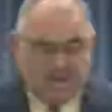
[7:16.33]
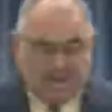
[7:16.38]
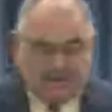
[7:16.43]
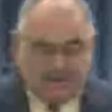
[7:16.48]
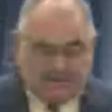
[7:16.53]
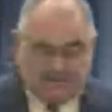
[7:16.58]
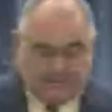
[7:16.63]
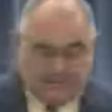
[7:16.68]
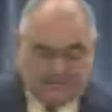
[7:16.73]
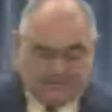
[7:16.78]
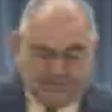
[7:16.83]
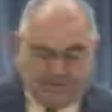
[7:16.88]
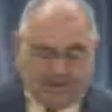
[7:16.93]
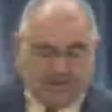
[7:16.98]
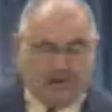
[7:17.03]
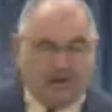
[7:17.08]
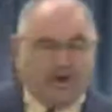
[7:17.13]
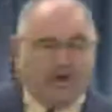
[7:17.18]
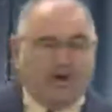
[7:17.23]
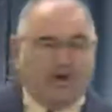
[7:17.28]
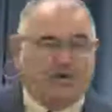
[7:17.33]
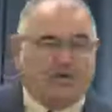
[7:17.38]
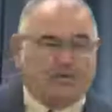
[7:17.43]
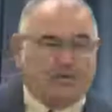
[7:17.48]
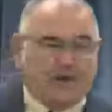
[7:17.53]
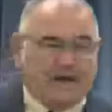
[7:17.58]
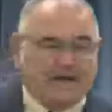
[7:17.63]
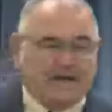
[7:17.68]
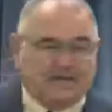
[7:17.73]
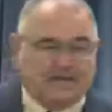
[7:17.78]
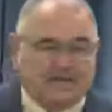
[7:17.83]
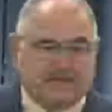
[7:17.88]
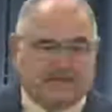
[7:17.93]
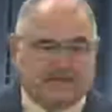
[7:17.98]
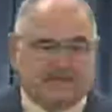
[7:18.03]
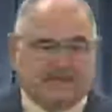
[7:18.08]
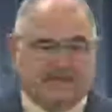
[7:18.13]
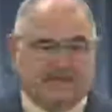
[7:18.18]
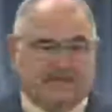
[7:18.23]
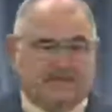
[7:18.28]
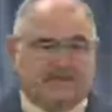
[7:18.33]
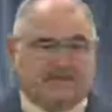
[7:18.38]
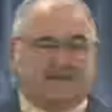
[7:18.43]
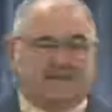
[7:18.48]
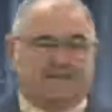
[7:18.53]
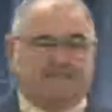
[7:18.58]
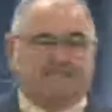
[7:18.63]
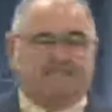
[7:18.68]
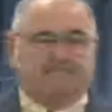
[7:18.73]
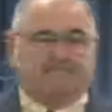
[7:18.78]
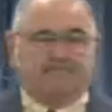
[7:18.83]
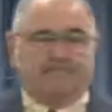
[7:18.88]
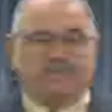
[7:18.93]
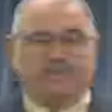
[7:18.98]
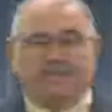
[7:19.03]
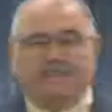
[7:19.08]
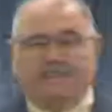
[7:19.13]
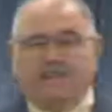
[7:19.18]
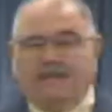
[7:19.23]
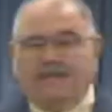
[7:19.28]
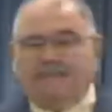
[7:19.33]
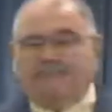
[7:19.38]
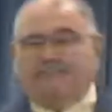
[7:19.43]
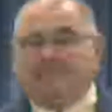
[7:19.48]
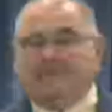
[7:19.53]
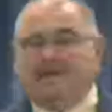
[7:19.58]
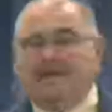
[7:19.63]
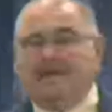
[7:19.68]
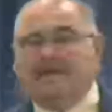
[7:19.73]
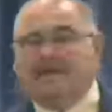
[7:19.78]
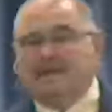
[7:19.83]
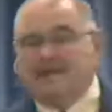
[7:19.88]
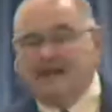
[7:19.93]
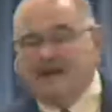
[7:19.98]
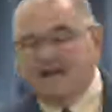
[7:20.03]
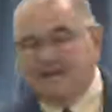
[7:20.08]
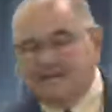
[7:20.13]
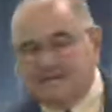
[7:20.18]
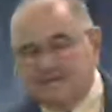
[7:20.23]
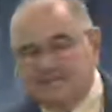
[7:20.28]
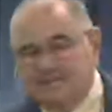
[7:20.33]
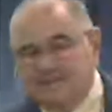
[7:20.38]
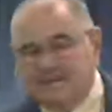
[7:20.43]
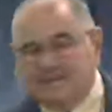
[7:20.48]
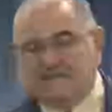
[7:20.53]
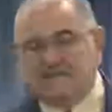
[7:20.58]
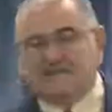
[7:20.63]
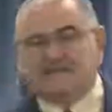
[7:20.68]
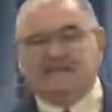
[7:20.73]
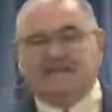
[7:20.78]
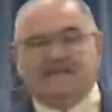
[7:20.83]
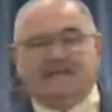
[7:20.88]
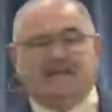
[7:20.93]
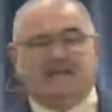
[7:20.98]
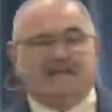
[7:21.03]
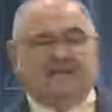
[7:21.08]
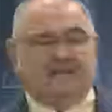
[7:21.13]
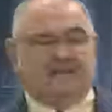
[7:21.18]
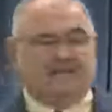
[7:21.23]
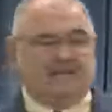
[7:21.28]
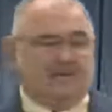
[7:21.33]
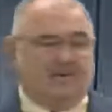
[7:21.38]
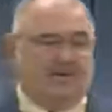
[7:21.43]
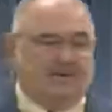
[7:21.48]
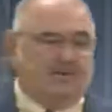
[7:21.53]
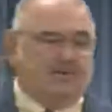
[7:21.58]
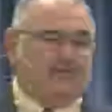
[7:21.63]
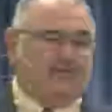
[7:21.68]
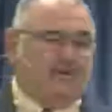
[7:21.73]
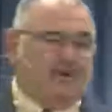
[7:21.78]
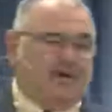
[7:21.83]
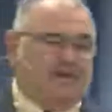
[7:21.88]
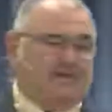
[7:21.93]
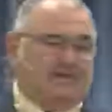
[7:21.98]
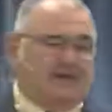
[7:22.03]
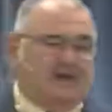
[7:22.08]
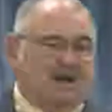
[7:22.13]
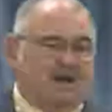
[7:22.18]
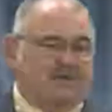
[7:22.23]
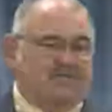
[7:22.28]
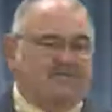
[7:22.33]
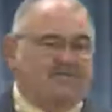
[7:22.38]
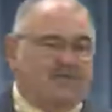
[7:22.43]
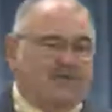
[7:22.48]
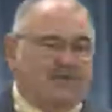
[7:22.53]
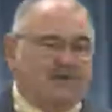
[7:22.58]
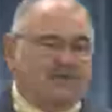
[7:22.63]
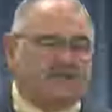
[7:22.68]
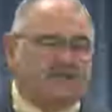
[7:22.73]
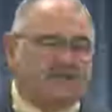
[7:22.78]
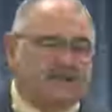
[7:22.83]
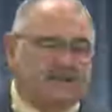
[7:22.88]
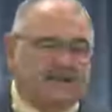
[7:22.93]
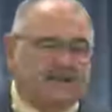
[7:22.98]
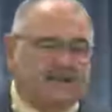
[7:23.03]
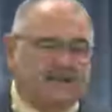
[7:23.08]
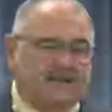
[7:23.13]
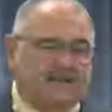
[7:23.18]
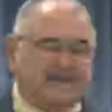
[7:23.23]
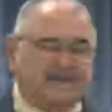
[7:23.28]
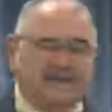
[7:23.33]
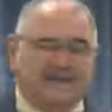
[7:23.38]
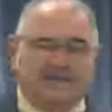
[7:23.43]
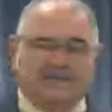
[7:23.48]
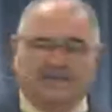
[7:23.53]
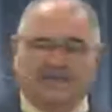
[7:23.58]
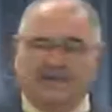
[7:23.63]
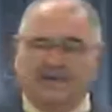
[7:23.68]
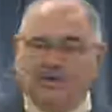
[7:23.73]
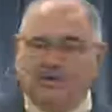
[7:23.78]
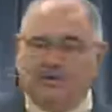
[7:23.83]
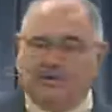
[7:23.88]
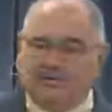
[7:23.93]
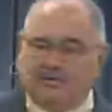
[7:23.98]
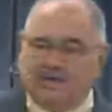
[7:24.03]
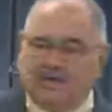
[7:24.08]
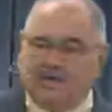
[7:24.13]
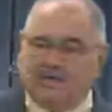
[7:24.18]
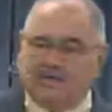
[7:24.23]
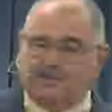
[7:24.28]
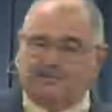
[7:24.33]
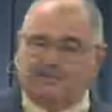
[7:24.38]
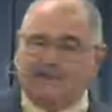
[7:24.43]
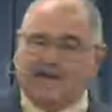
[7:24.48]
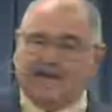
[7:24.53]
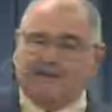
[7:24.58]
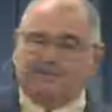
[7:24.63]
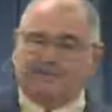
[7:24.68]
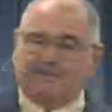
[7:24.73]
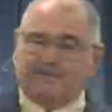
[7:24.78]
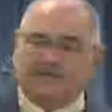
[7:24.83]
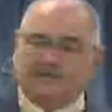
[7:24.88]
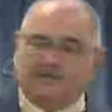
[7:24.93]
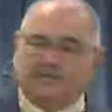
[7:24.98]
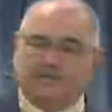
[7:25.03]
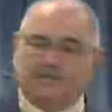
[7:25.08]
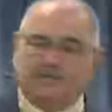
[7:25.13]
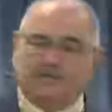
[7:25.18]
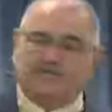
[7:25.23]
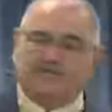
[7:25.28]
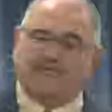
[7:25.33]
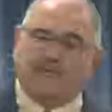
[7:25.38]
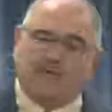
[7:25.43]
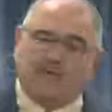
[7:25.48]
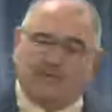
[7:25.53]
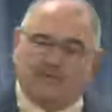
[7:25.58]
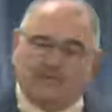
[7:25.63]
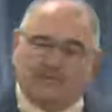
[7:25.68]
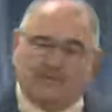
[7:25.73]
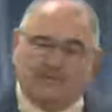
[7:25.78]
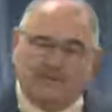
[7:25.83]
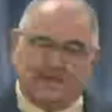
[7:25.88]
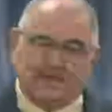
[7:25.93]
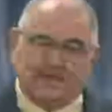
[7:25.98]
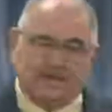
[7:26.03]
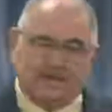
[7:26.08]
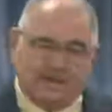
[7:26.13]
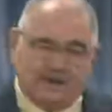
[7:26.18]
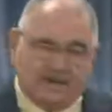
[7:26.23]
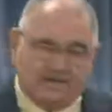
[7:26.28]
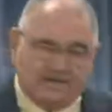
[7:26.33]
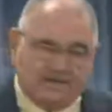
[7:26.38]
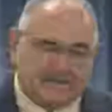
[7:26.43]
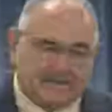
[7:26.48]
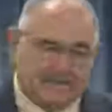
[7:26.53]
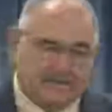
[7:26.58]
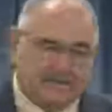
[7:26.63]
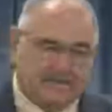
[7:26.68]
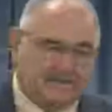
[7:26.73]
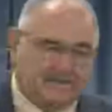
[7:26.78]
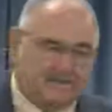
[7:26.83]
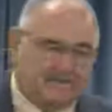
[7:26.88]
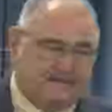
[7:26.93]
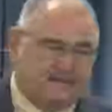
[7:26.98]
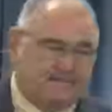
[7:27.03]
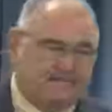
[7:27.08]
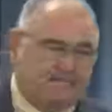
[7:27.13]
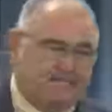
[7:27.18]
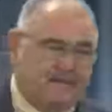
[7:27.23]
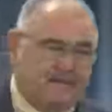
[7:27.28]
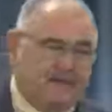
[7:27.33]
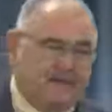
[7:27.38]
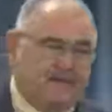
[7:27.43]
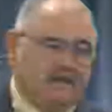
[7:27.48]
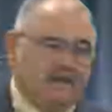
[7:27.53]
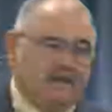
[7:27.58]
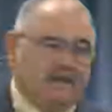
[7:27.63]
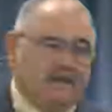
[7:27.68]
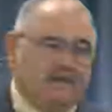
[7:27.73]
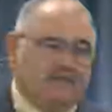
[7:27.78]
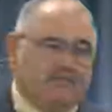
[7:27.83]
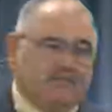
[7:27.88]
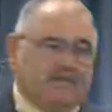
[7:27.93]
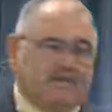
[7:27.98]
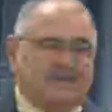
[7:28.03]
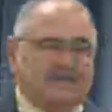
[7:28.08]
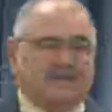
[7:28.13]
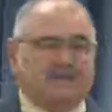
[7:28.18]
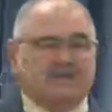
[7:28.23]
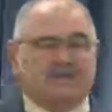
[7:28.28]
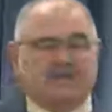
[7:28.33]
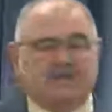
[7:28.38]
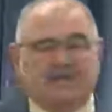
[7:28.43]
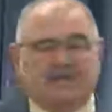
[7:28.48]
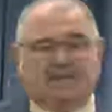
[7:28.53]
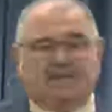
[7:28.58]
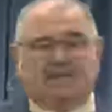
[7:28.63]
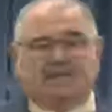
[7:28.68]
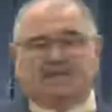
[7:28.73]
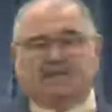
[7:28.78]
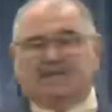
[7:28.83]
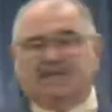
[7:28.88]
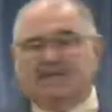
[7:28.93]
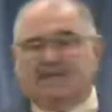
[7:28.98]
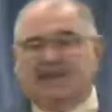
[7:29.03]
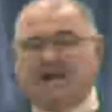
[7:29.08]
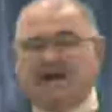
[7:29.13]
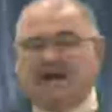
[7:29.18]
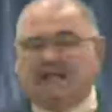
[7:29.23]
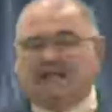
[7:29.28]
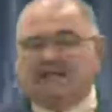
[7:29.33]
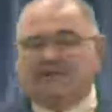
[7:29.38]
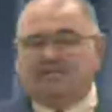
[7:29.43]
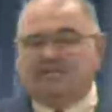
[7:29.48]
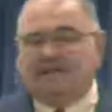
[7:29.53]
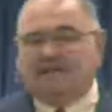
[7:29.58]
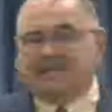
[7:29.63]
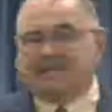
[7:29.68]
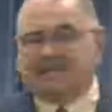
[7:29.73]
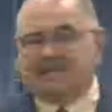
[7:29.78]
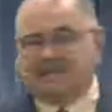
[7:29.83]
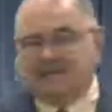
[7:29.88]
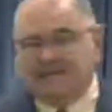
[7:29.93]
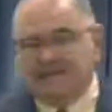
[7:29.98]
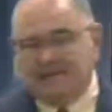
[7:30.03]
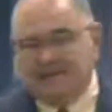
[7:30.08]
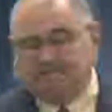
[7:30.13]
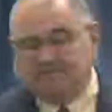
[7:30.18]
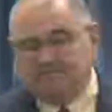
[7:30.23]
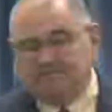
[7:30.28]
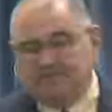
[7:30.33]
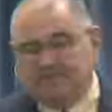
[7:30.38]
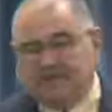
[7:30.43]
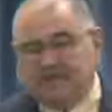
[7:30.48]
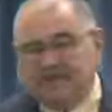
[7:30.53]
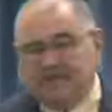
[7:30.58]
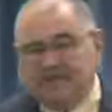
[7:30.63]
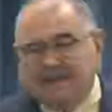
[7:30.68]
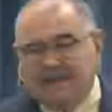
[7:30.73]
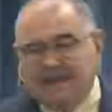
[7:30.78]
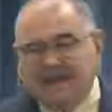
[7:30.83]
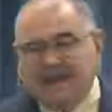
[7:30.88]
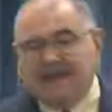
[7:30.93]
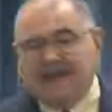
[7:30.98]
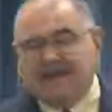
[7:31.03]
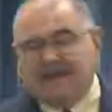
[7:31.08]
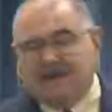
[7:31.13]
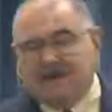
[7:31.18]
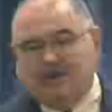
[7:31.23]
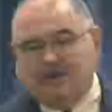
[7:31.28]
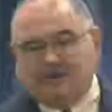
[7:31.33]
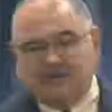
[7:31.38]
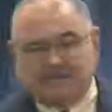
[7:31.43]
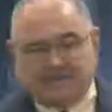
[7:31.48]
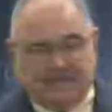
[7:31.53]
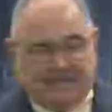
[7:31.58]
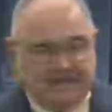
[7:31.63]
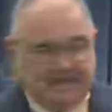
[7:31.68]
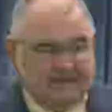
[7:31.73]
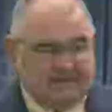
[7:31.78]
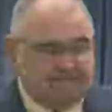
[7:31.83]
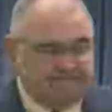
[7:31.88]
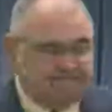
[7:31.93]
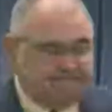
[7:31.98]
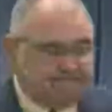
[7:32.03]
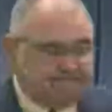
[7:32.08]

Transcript: to fulfill all righteousness. He did not commit sin, and so it was not for sin, even though John's baptism was for the remission of sins. But since Jesus did not commit sin, had no sin,